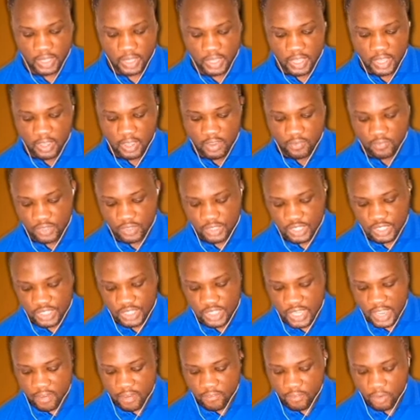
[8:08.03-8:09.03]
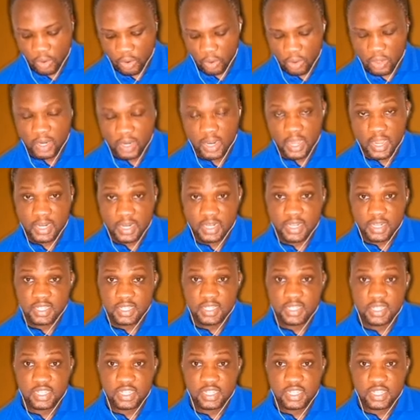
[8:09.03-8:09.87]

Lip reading: If you see a chord like this,